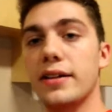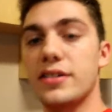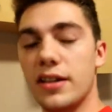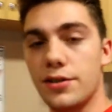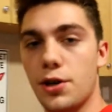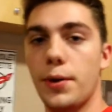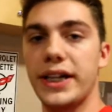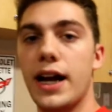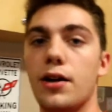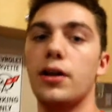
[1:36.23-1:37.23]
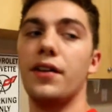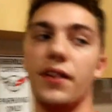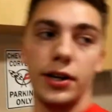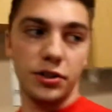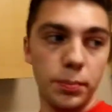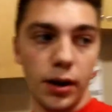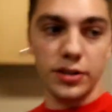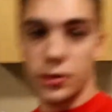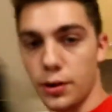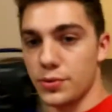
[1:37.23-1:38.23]
The sun was going down and I found a
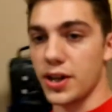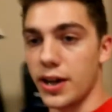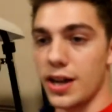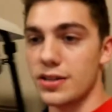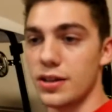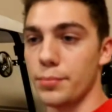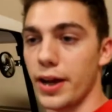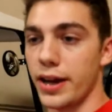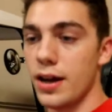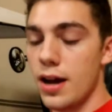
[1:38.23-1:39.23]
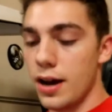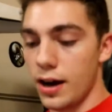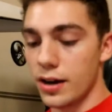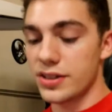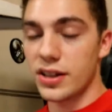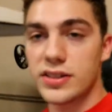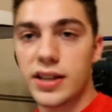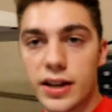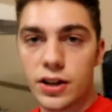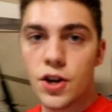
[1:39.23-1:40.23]
spot, so I was gonna get some like uh,
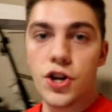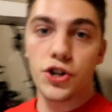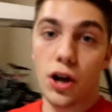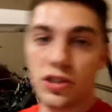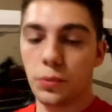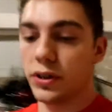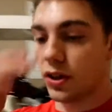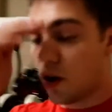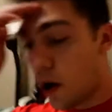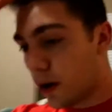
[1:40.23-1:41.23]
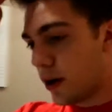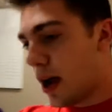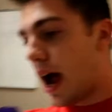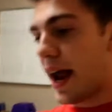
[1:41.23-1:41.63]
sunset shots with the car.